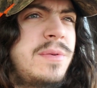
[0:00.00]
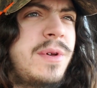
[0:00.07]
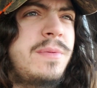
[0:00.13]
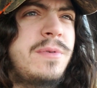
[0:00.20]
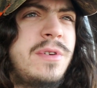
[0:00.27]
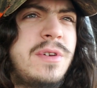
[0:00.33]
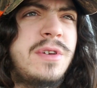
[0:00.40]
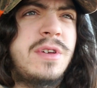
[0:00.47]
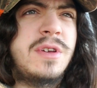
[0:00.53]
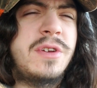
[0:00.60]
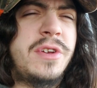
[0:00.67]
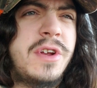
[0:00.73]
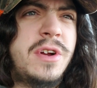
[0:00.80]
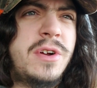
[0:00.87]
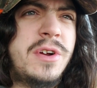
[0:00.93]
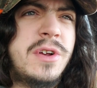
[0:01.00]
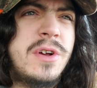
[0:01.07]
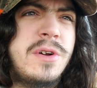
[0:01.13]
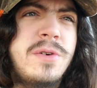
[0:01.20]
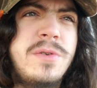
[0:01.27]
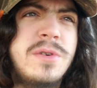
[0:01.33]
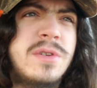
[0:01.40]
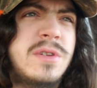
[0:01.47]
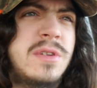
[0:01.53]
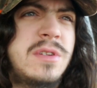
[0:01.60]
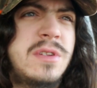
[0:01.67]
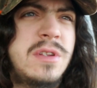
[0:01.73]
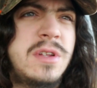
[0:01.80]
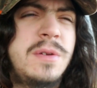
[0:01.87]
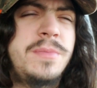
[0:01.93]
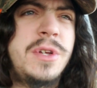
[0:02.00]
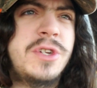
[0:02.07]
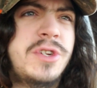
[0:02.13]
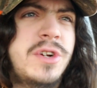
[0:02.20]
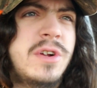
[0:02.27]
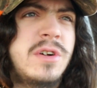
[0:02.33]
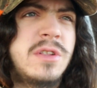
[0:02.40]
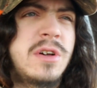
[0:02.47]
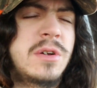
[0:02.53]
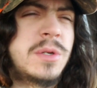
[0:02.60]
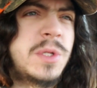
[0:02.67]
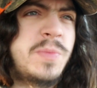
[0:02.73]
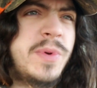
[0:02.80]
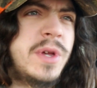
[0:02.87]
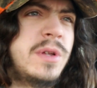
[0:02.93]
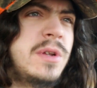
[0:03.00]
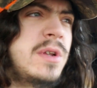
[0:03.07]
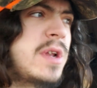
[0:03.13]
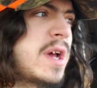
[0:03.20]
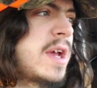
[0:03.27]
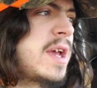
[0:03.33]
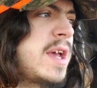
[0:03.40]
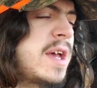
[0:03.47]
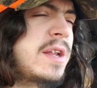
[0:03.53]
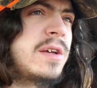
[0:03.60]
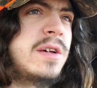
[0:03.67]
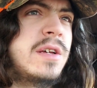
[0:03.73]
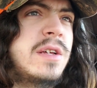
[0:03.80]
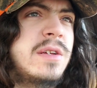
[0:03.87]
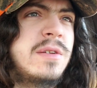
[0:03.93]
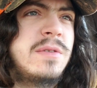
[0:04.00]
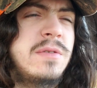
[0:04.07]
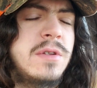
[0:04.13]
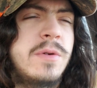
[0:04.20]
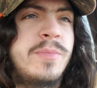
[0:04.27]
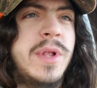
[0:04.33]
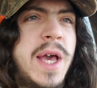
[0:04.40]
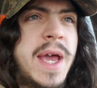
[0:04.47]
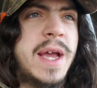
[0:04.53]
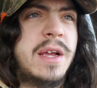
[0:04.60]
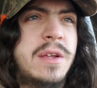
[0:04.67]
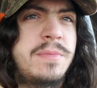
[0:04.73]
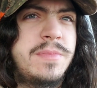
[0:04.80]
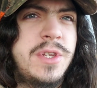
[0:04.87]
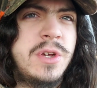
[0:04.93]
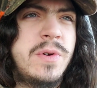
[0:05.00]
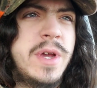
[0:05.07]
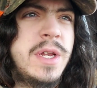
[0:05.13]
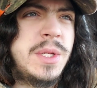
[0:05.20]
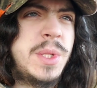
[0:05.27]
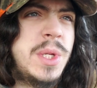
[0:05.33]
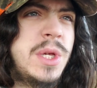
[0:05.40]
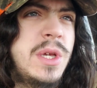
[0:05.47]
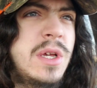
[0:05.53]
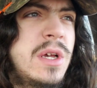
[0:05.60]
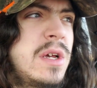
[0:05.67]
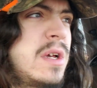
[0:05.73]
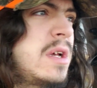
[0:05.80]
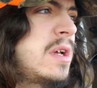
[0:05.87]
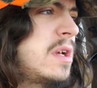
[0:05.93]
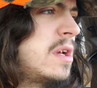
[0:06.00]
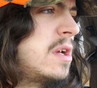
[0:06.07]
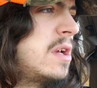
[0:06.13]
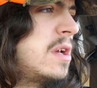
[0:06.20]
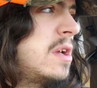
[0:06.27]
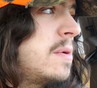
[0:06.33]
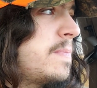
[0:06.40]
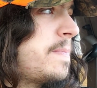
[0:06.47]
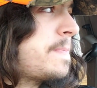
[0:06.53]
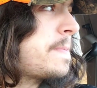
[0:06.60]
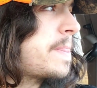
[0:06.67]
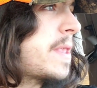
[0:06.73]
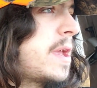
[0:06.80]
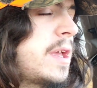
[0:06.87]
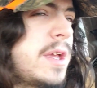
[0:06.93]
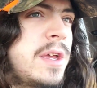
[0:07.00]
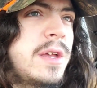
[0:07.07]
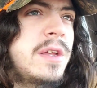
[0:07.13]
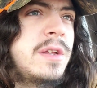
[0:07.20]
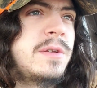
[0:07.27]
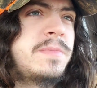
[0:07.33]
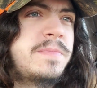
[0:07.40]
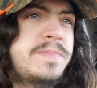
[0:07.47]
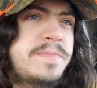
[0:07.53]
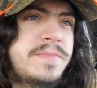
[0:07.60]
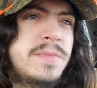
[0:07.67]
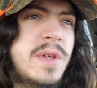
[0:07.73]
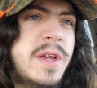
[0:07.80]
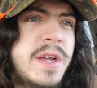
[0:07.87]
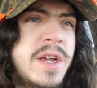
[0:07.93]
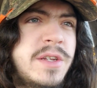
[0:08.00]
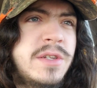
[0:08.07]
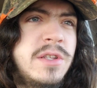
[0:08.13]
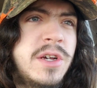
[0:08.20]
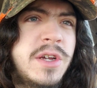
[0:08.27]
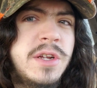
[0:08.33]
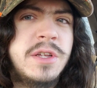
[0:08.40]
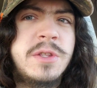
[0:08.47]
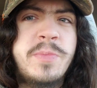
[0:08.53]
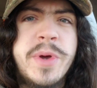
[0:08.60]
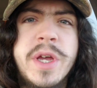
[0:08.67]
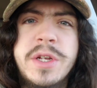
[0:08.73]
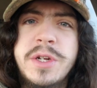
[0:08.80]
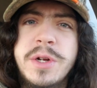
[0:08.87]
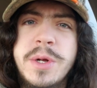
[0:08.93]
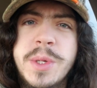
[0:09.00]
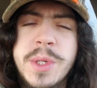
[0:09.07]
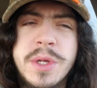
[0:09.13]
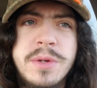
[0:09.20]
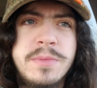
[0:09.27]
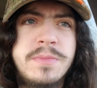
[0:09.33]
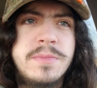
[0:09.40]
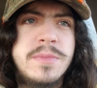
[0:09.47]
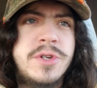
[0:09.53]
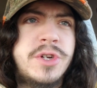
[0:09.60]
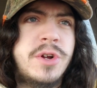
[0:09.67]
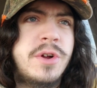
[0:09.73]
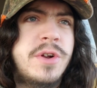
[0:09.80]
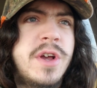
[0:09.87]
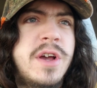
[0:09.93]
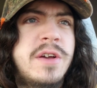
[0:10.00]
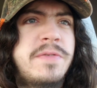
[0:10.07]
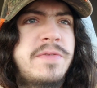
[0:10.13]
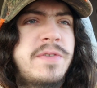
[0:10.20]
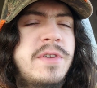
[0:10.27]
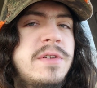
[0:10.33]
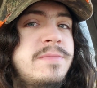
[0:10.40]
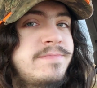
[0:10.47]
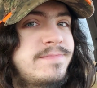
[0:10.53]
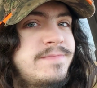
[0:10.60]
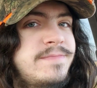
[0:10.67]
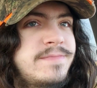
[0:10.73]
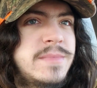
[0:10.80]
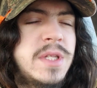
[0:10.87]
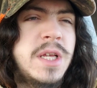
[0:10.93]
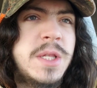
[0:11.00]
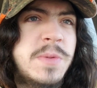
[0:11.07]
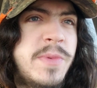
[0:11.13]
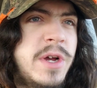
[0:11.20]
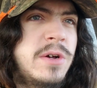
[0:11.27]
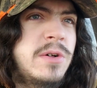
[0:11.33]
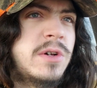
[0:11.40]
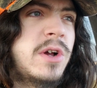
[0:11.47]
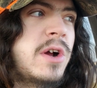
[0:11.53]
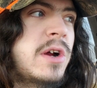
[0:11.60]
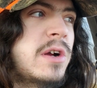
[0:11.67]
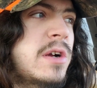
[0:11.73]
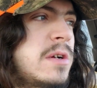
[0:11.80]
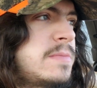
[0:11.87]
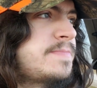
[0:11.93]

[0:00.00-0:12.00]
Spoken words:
maybe a year ago, I'm not sure how long it's been, I had a black 280Z, and I got to looking at the pictures, and sure enough, that's my old car.